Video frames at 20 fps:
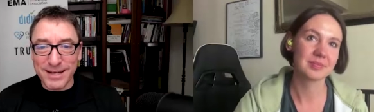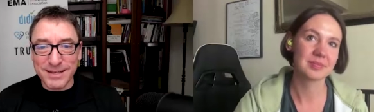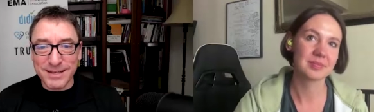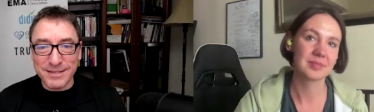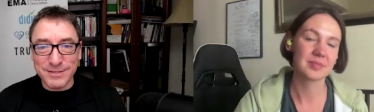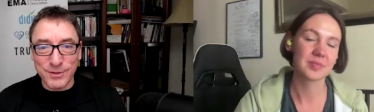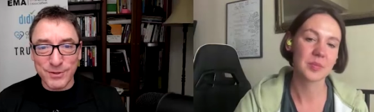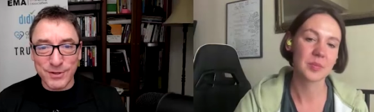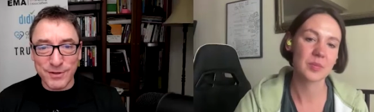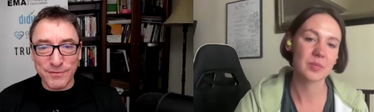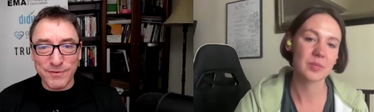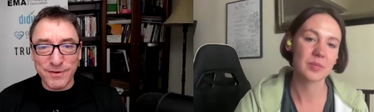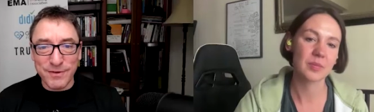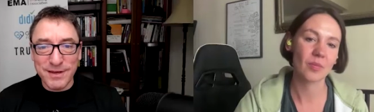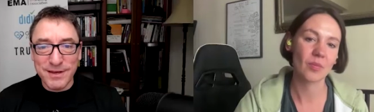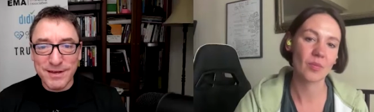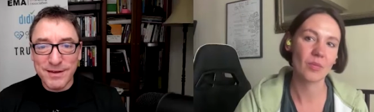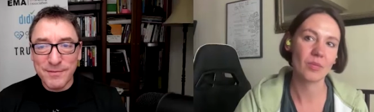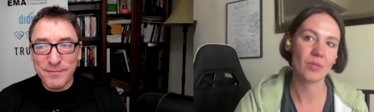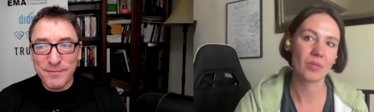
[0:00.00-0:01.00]
Speaker 1: to sort of
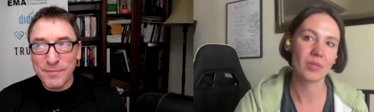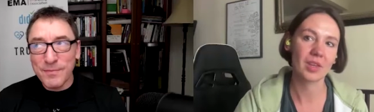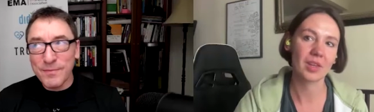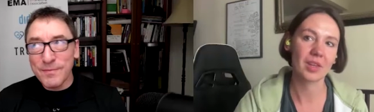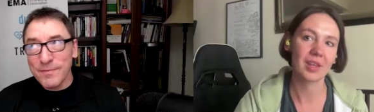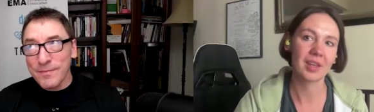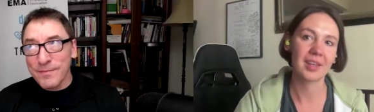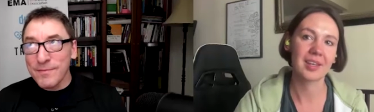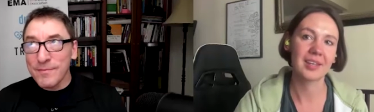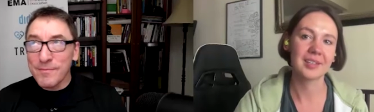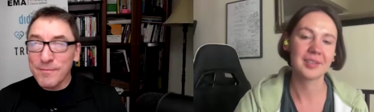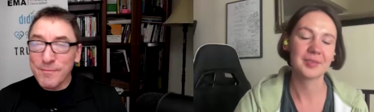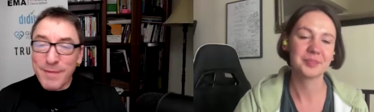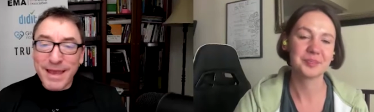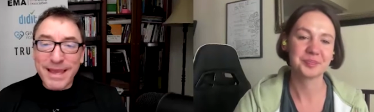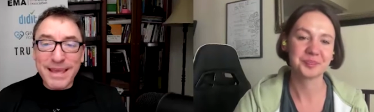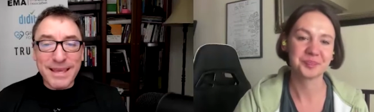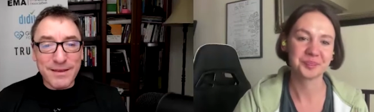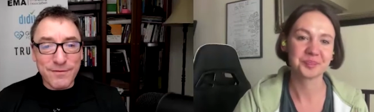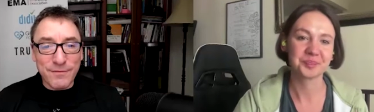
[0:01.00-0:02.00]

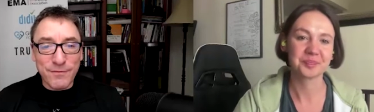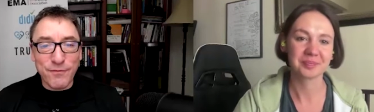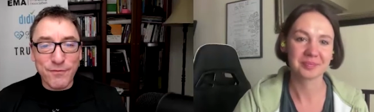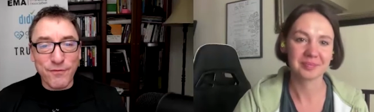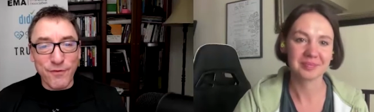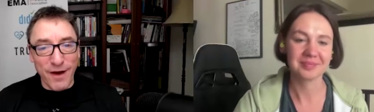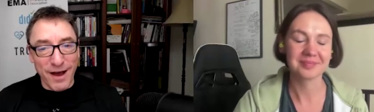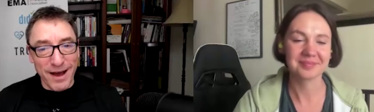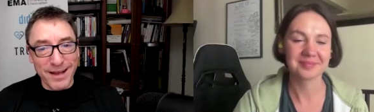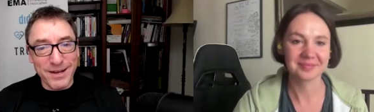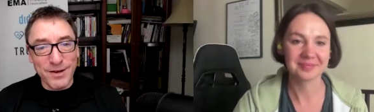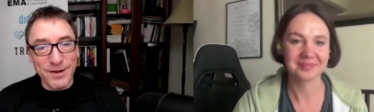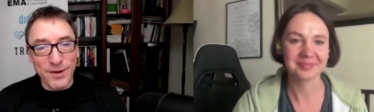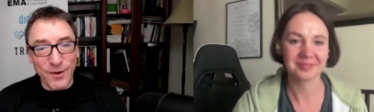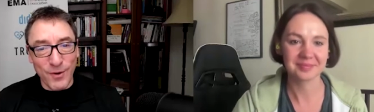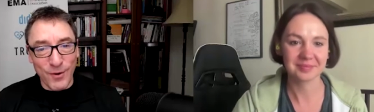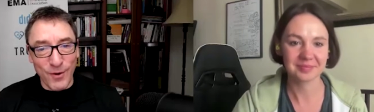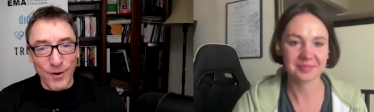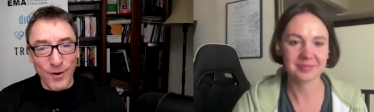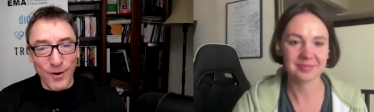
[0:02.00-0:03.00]
make it fun or,
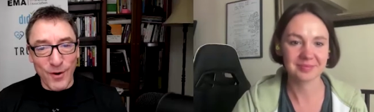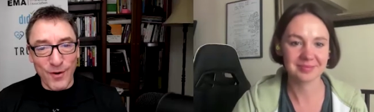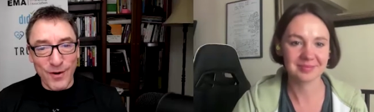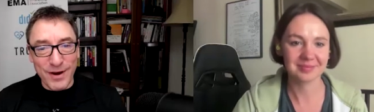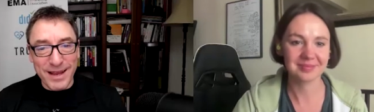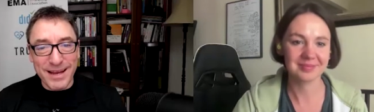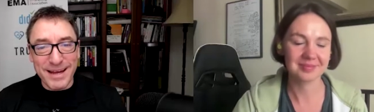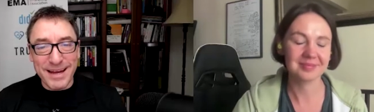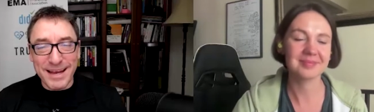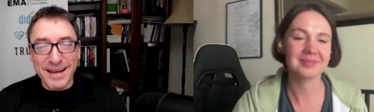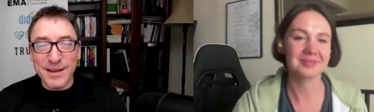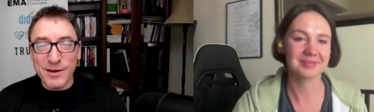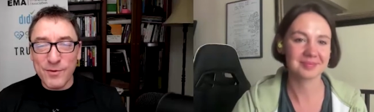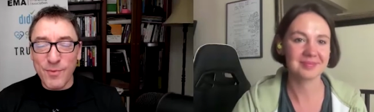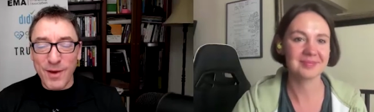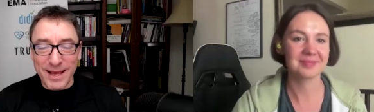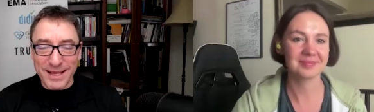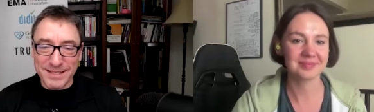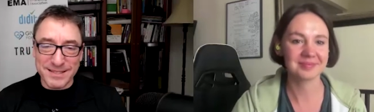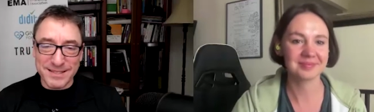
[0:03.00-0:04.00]
or in, in
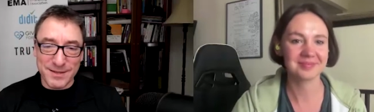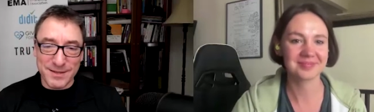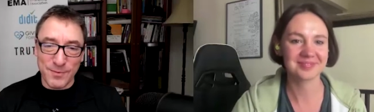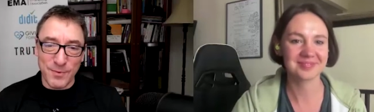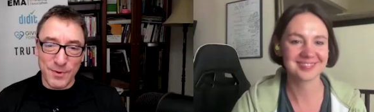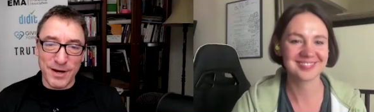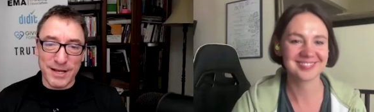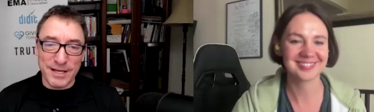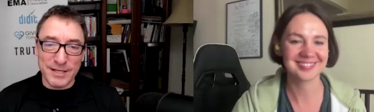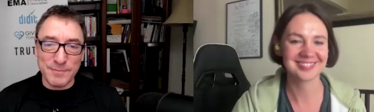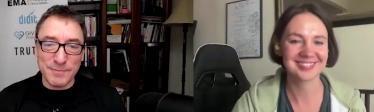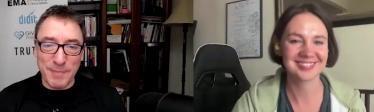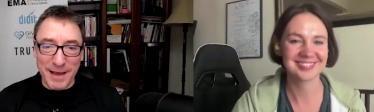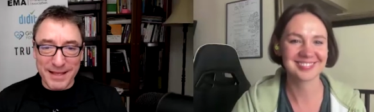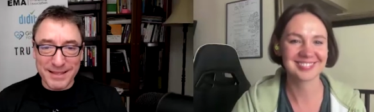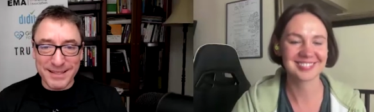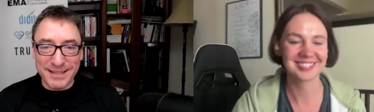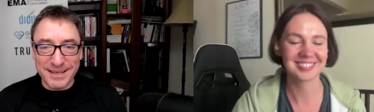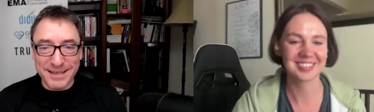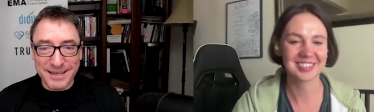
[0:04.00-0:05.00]
ways mm-hmm. that were
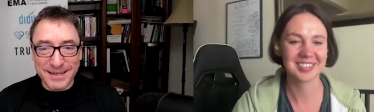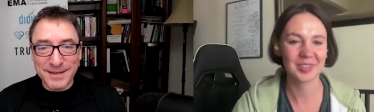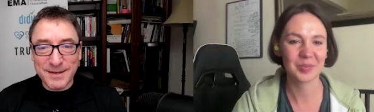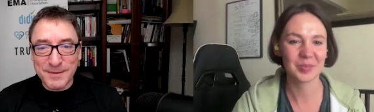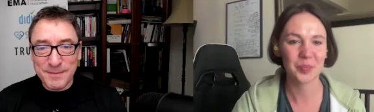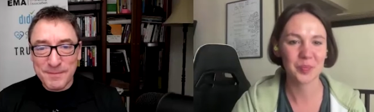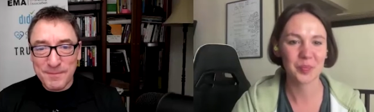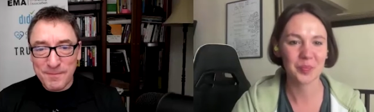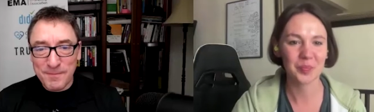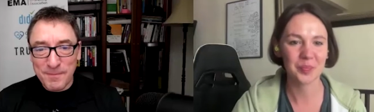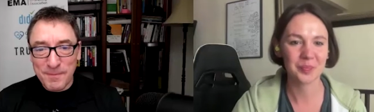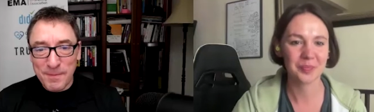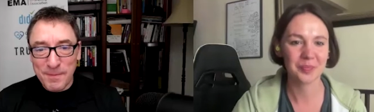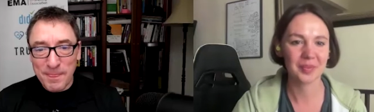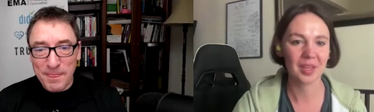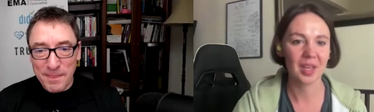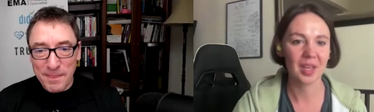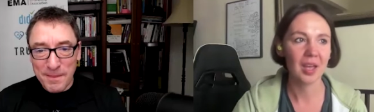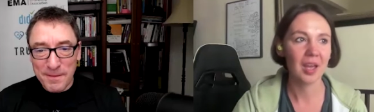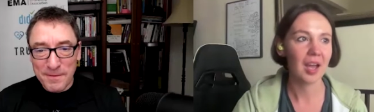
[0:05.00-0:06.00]
unexpected?
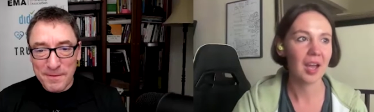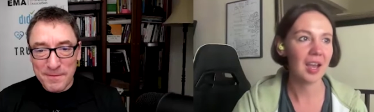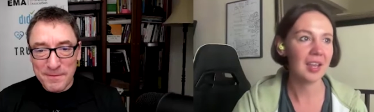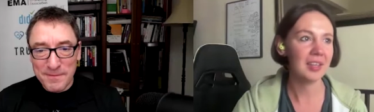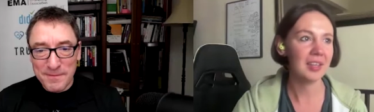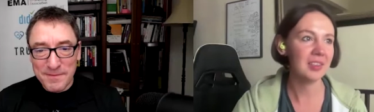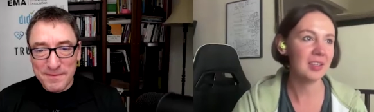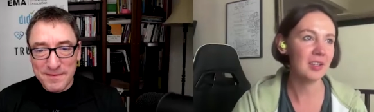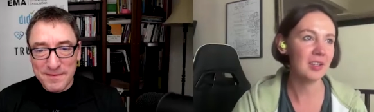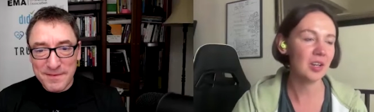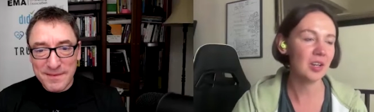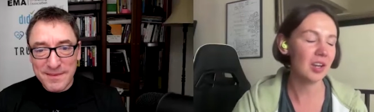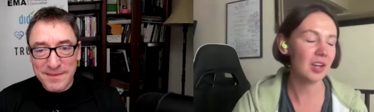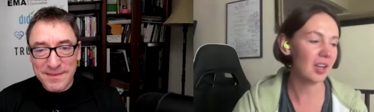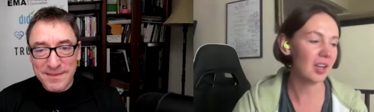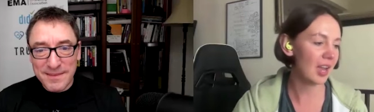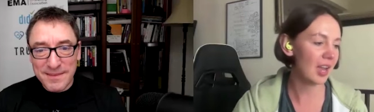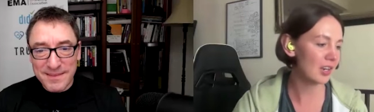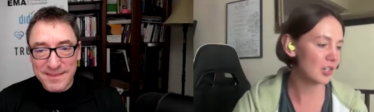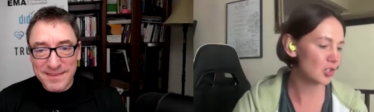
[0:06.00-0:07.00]
Speaker 2: I think
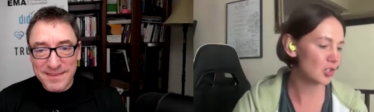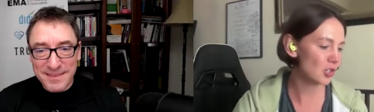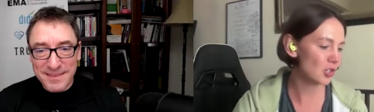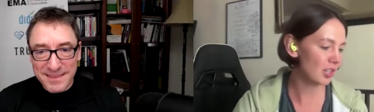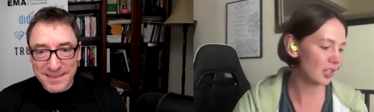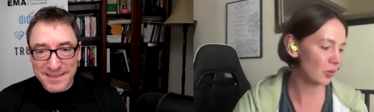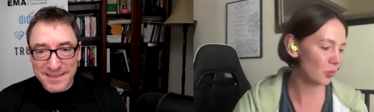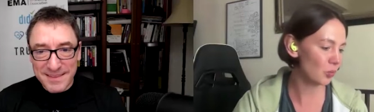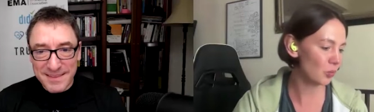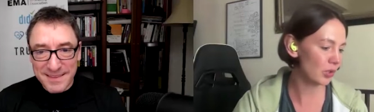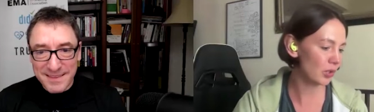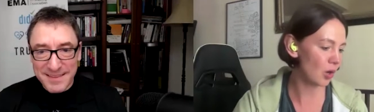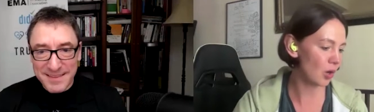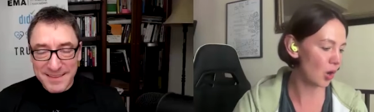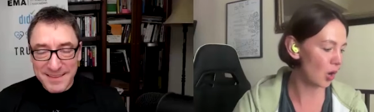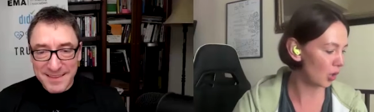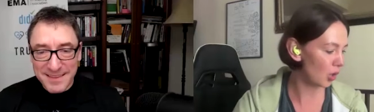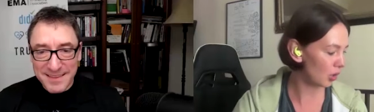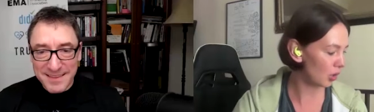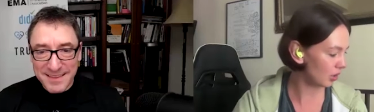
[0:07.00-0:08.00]
uh, actually
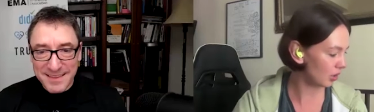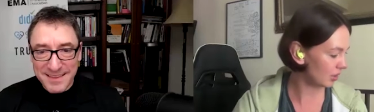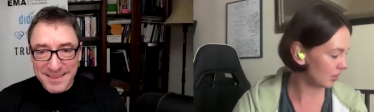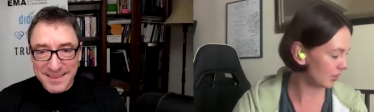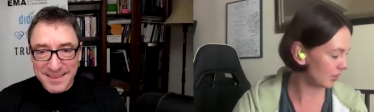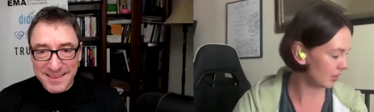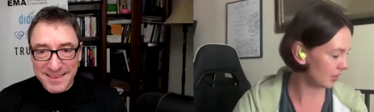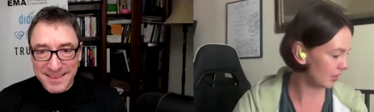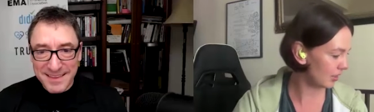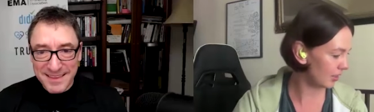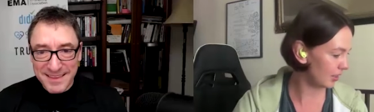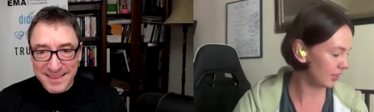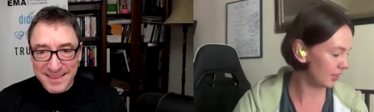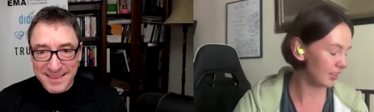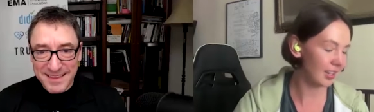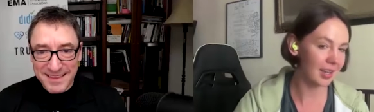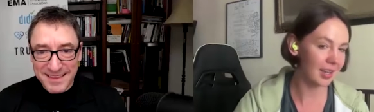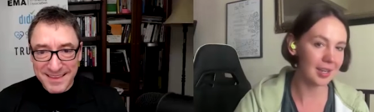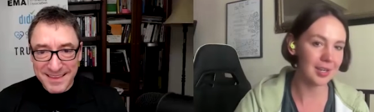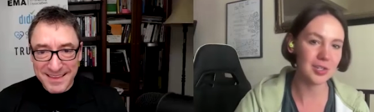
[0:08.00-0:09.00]
we all uh,
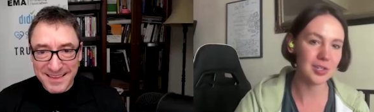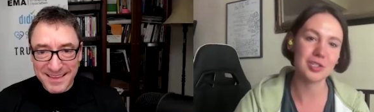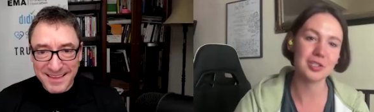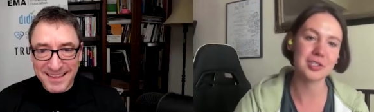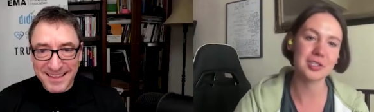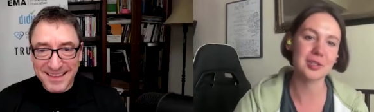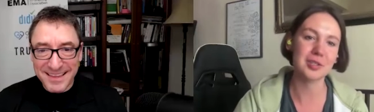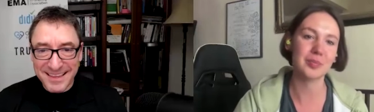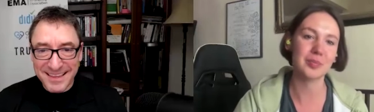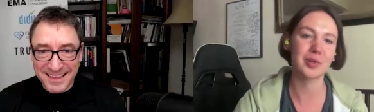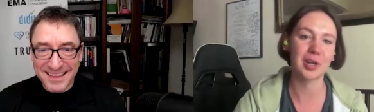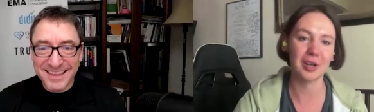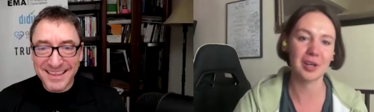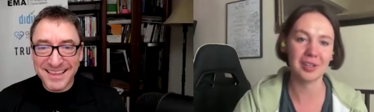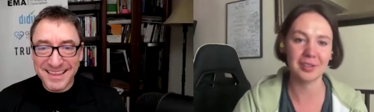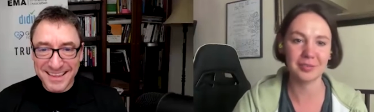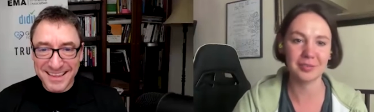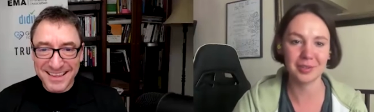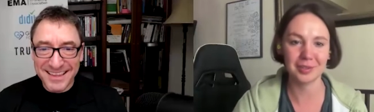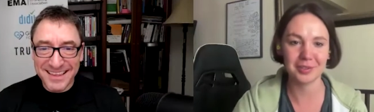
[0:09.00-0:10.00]
engage in some
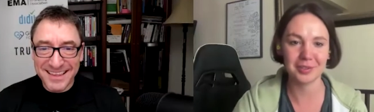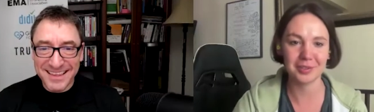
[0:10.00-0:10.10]
kind of